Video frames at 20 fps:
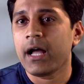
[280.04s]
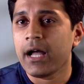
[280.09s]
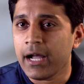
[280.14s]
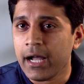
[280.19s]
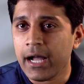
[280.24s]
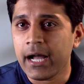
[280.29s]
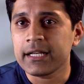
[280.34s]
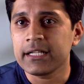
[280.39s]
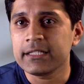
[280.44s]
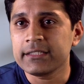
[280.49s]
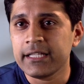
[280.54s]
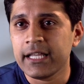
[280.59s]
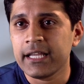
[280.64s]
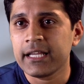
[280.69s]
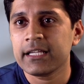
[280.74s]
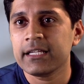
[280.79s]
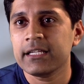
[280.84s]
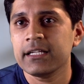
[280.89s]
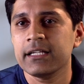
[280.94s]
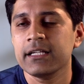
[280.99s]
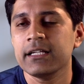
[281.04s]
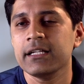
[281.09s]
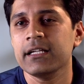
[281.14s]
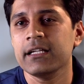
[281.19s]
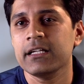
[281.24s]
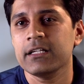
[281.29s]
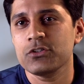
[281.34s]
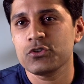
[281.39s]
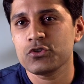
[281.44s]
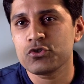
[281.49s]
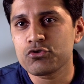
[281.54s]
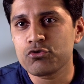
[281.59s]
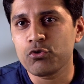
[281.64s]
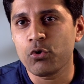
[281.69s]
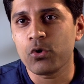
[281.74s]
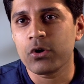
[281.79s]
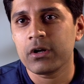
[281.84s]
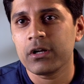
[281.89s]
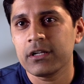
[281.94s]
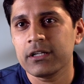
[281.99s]
a heart attack,
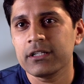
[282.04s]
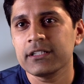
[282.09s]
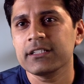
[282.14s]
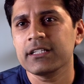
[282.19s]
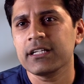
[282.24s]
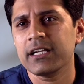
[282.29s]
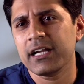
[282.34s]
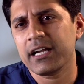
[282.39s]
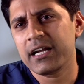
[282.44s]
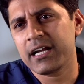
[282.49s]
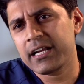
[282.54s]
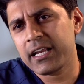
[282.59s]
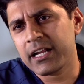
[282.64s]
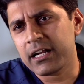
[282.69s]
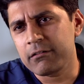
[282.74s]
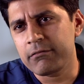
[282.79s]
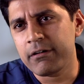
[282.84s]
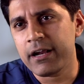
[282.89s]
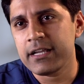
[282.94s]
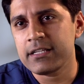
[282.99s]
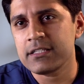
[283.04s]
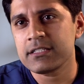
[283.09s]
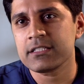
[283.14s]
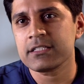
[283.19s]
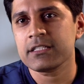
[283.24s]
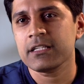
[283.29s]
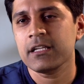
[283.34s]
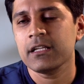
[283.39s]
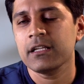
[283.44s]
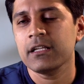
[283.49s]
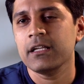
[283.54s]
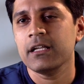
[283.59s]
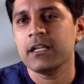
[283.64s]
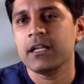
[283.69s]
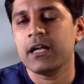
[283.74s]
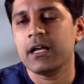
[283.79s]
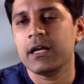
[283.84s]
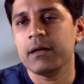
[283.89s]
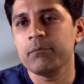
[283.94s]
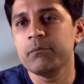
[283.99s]
stroke, cardiac arrest,
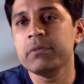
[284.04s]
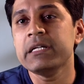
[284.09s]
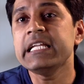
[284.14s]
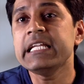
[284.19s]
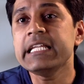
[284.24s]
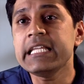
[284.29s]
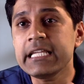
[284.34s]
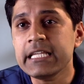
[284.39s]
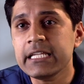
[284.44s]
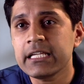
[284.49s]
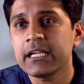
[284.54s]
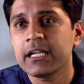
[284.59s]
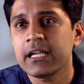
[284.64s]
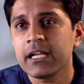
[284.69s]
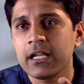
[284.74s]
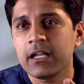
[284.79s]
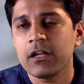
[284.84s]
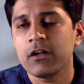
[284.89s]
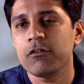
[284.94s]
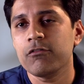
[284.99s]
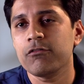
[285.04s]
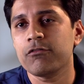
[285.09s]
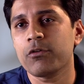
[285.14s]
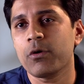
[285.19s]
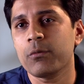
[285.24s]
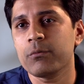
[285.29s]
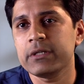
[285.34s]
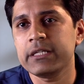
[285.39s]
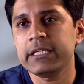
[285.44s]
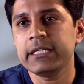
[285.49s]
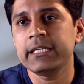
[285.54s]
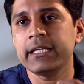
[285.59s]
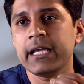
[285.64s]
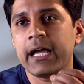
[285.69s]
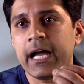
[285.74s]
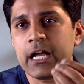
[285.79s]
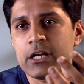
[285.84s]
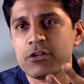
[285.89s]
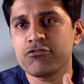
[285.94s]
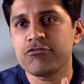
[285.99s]
bleeding from the
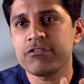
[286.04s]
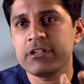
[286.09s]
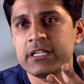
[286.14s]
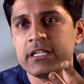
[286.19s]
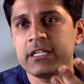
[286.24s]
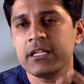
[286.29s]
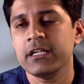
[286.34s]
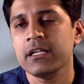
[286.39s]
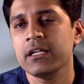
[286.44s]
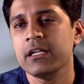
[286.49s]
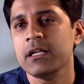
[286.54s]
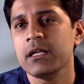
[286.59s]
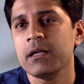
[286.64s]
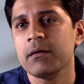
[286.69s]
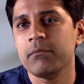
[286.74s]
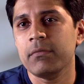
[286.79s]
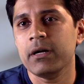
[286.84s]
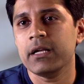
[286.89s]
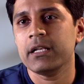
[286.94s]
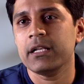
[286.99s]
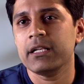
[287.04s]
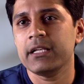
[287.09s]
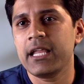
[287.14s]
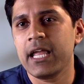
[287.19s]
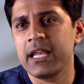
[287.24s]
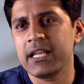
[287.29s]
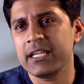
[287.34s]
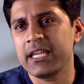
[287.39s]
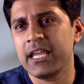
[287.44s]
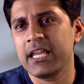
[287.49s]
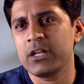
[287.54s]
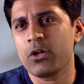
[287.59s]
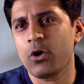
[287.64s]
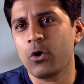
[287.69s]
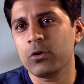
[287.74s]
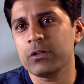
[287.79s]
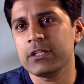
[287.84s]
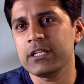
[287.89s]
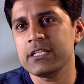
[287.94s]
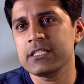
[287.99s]
artery. But then again,
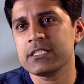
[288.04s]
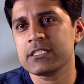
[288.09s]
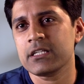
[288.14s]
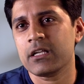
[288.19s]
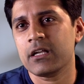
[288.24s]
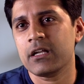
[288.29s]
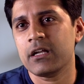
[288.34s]
all this,